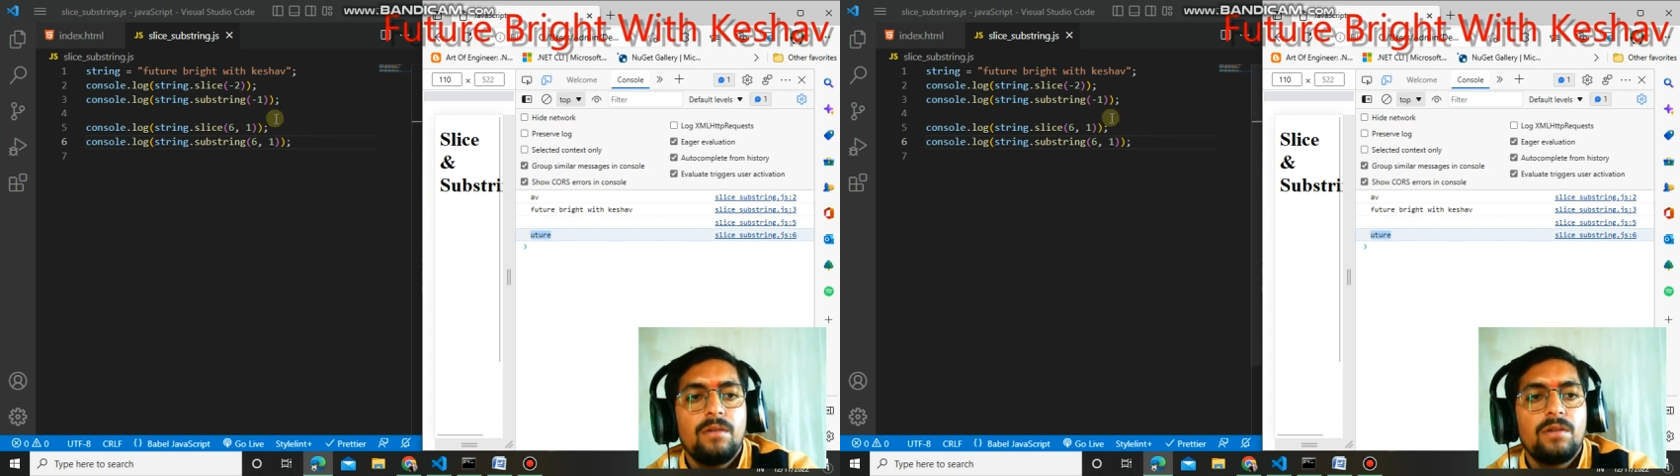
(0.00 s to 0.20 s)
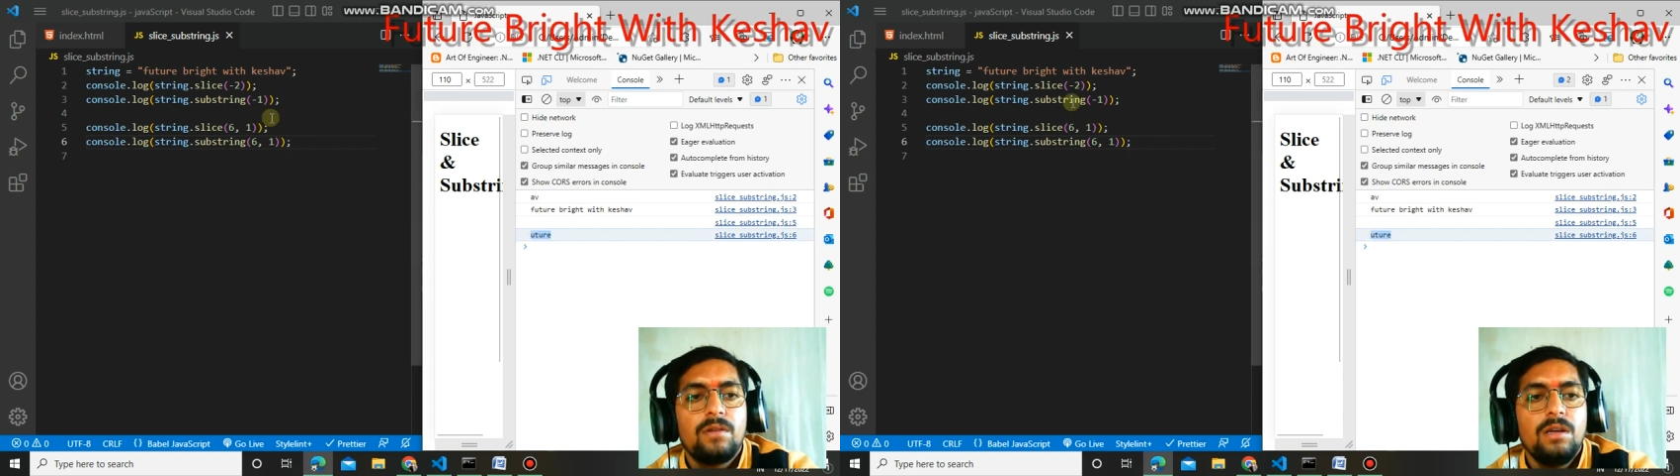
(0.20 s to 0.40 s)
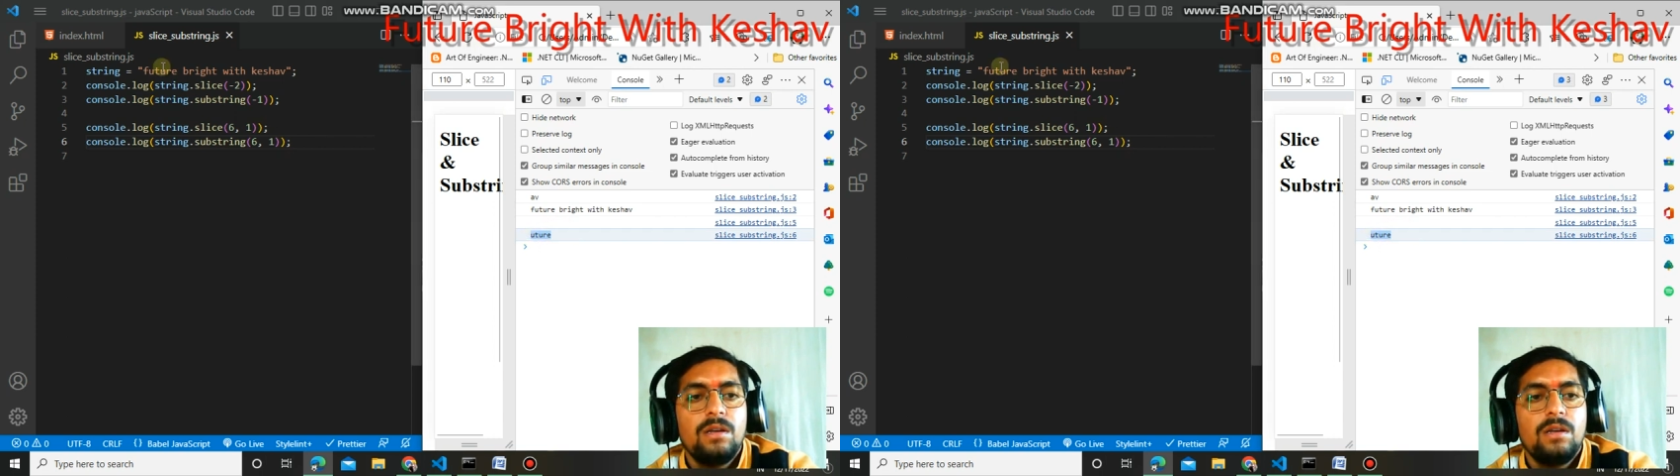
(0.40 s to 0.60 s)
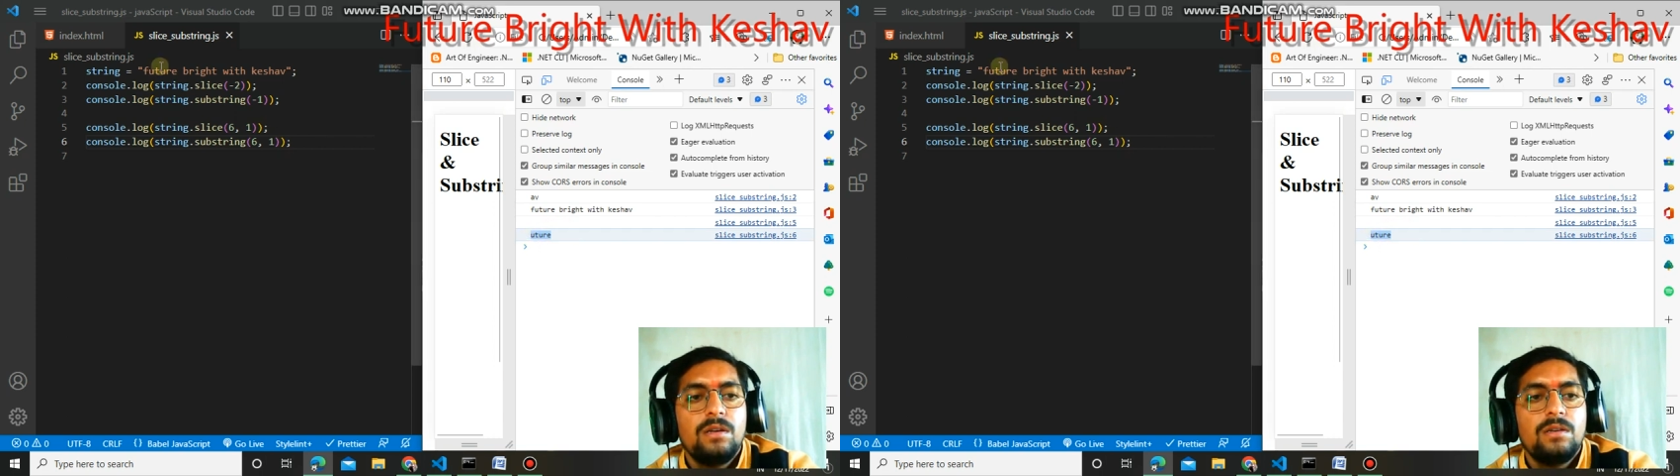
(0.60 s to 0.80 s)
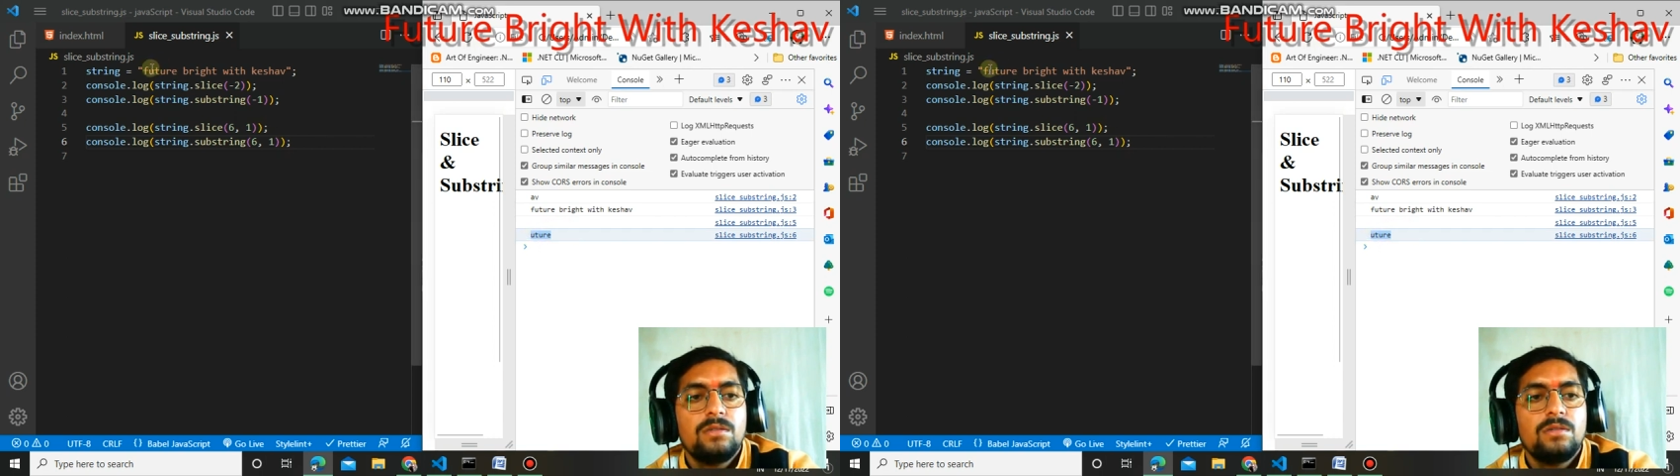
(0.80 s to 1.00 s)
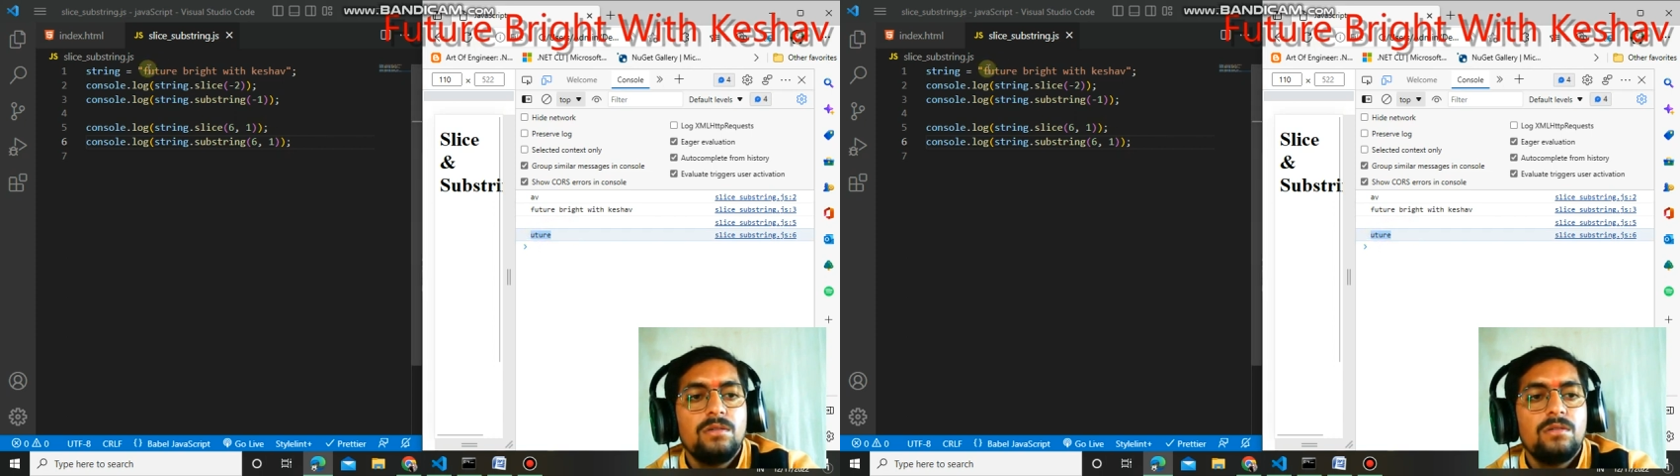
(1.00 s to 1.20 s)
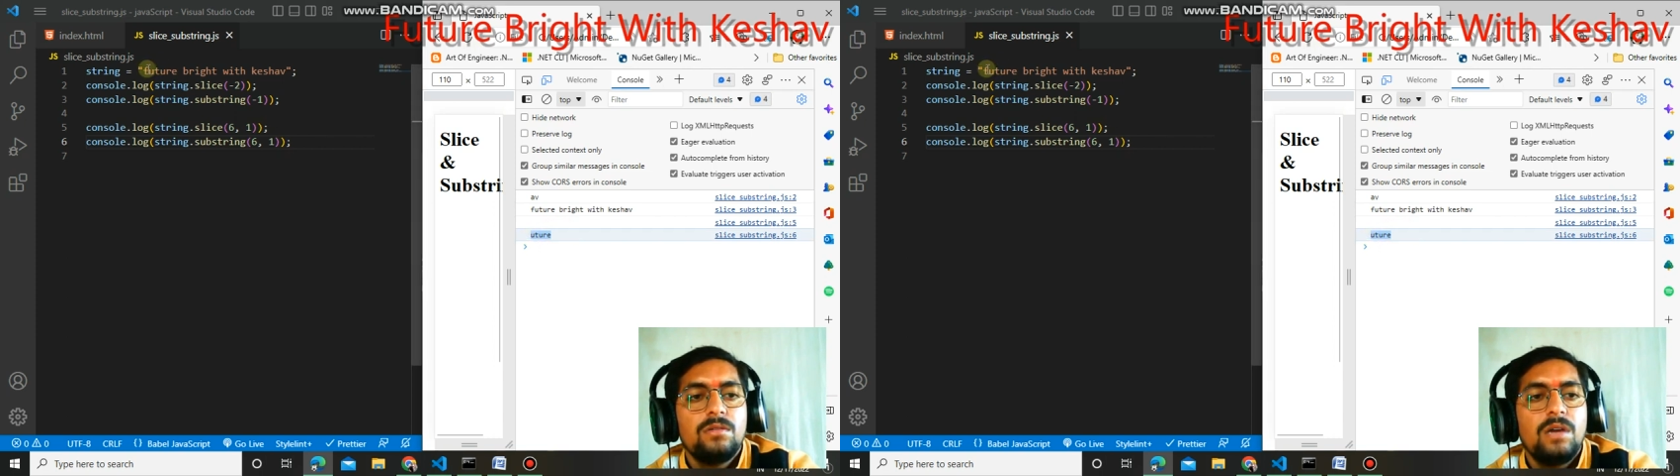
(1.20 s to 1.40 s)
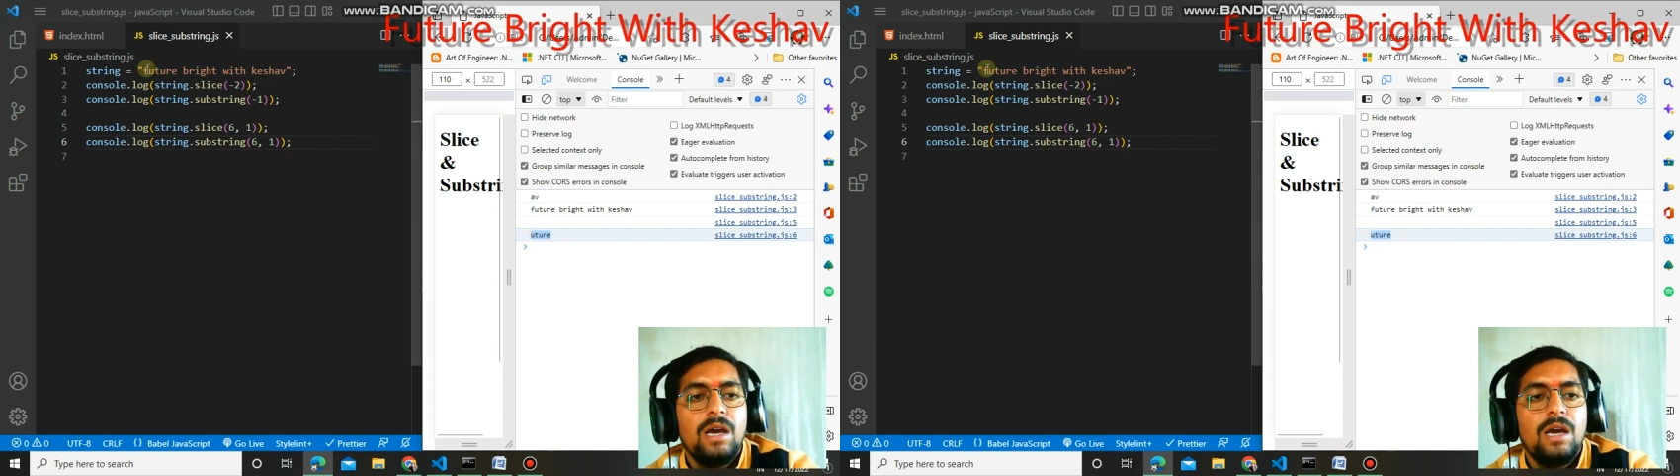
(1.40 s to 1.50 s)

Okay, so